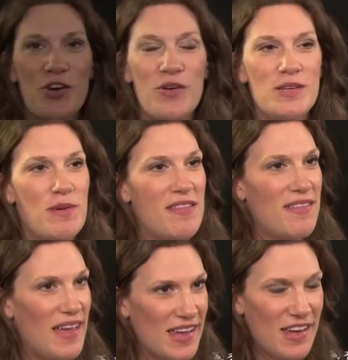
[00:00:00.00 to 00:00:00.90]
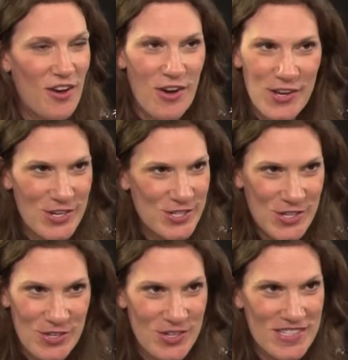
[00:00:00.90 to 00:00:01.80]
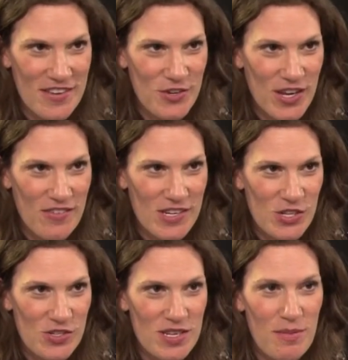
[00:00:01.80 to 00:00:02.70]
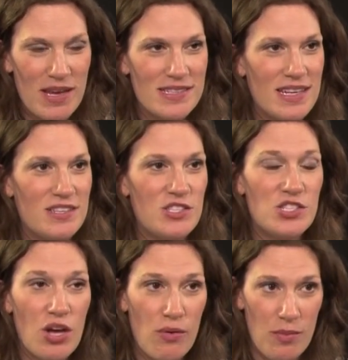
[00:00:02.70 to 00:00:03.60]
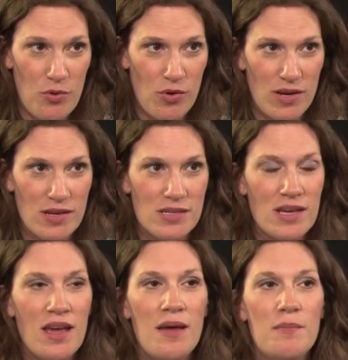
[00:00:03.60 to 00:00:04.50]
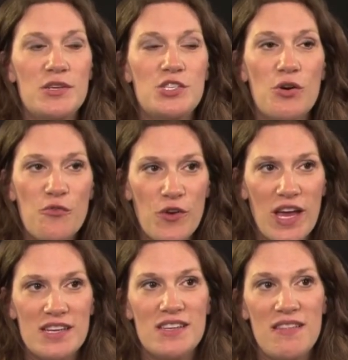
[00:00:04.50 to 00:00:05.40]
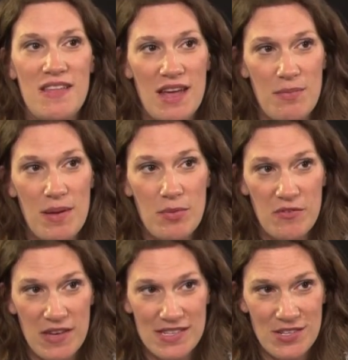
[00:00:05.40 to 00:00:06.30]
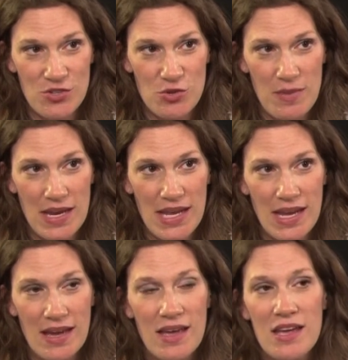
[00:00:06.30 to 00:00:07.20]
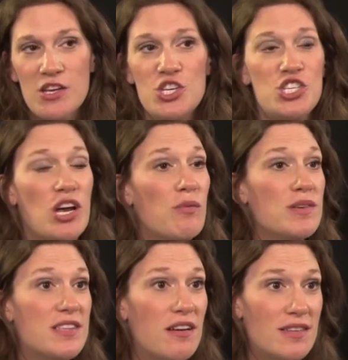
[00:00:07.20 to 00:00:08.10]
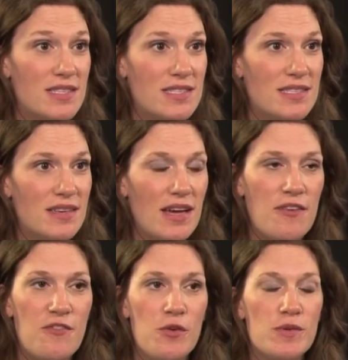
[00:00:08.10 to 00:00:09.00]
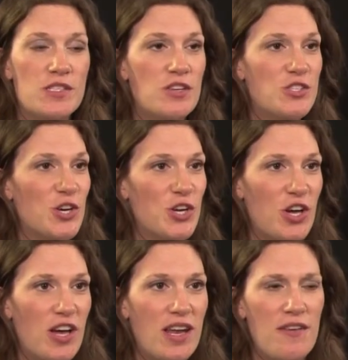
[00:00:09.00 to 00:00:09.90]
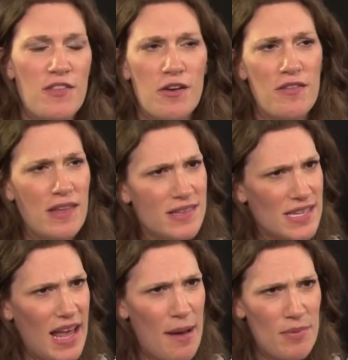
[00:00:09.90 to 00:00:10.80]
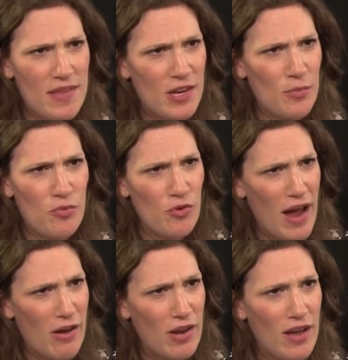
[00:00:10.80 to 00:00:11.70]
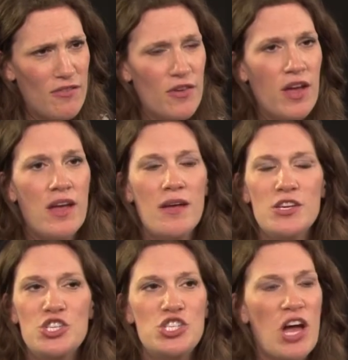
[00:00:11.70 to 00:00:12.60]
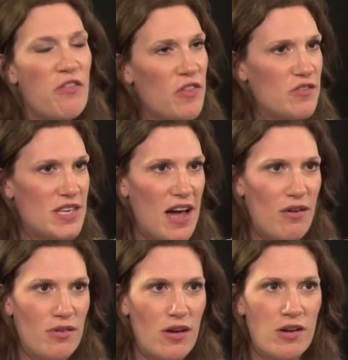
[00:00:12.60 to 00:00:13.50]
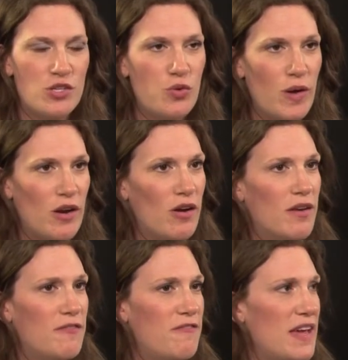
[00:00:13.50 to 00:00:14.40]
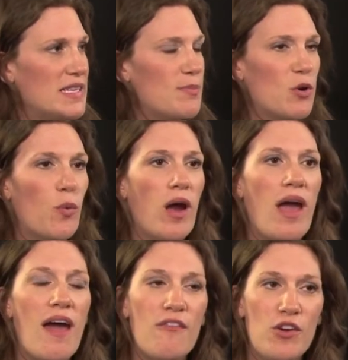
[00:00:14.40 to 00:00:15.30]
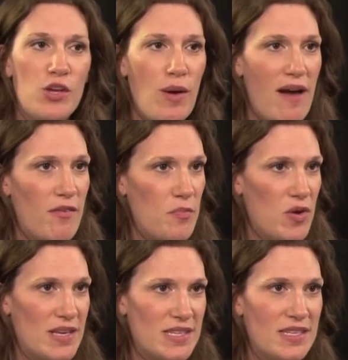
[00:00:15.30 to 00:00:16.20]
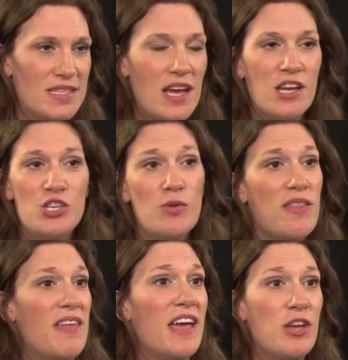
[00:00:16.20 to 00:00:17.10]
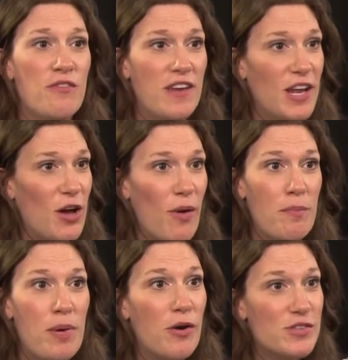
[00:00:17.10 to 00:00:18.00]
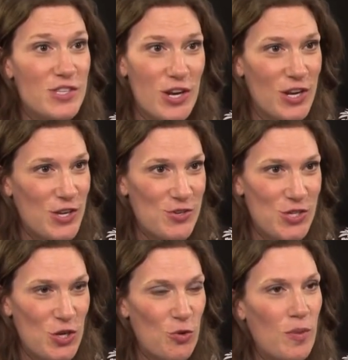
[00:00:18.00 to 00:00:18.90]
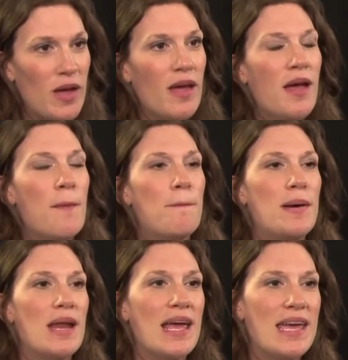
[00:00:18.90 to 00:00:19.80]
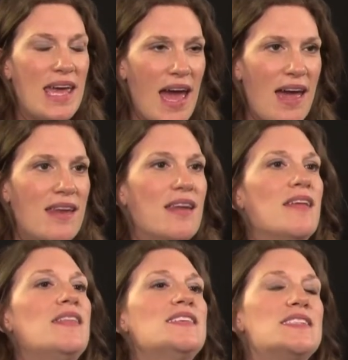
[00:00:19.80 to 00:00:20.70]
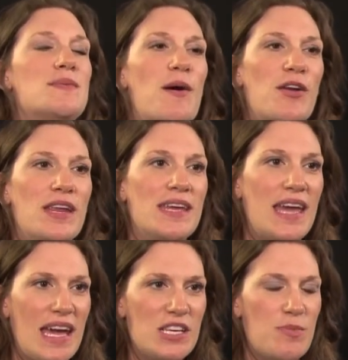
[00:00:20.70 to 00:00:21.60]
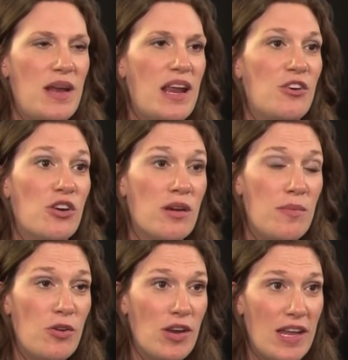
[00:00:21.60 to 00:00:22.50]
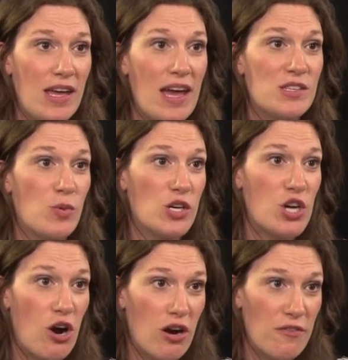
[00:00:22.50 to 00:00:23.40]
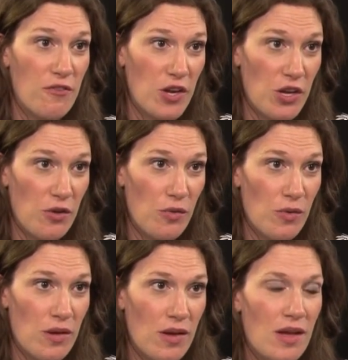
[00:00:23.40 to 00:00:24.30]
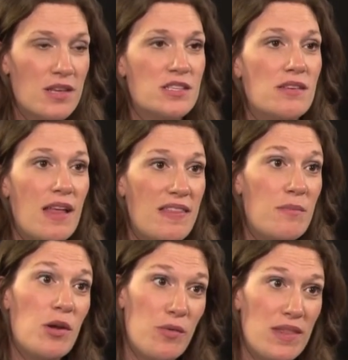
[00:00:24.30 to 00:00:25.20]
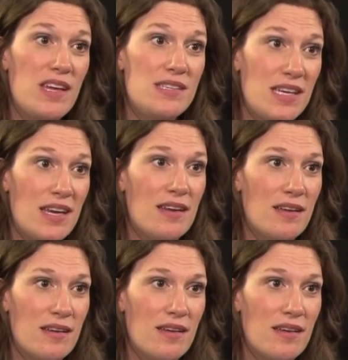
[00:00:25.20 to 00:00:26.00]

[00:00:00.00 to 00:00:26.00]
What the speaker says: You're going to be thanking all your donors after Giving Tuesday, because that's so important. But don't forget to thank people via social media. Share results. If your results are good, if there are things that happen that you're proud of, shout those out on Twitter, on Facebook, wherever you have a presence. Do a thank you video and post it on YouTube. But again, this is about engagement, and your community has worked hard for you. So let them know what they did.